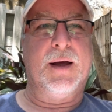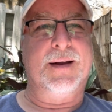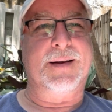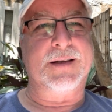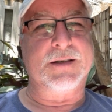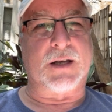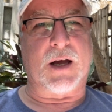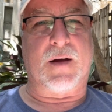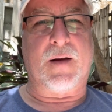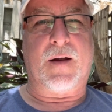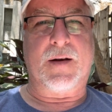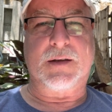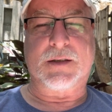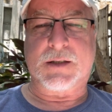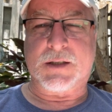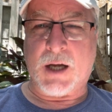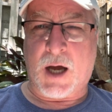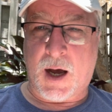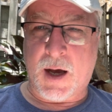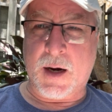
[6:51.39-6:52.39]
There's a
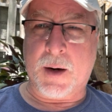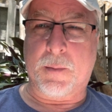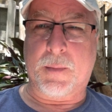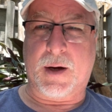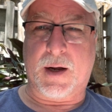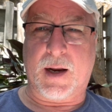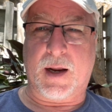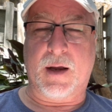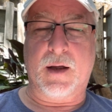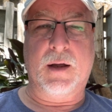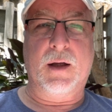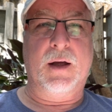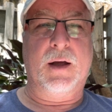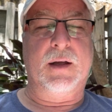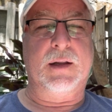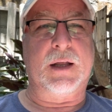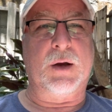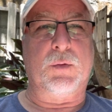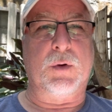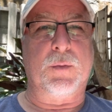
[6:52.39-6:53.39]
ton of money
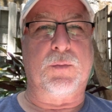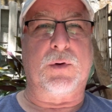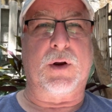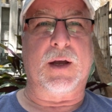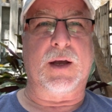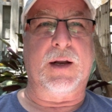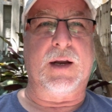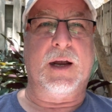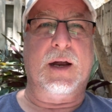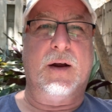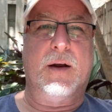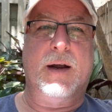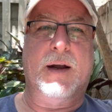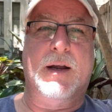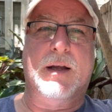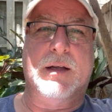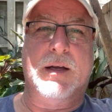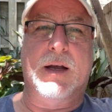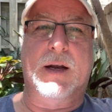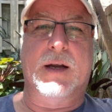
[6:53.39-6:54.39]
that we bring in here, and
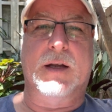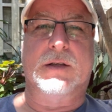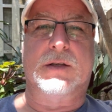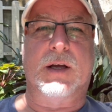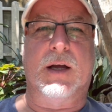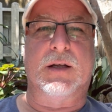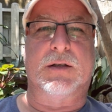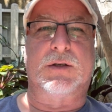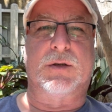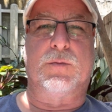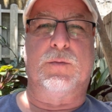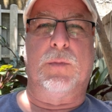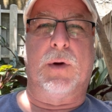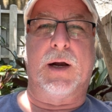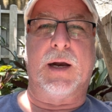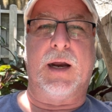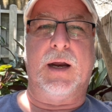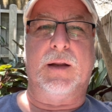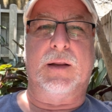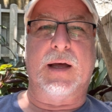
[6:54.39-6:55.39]
it's
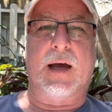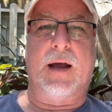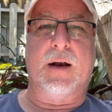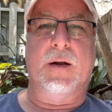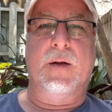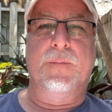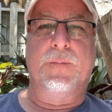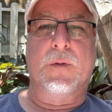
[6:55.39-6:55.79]
money that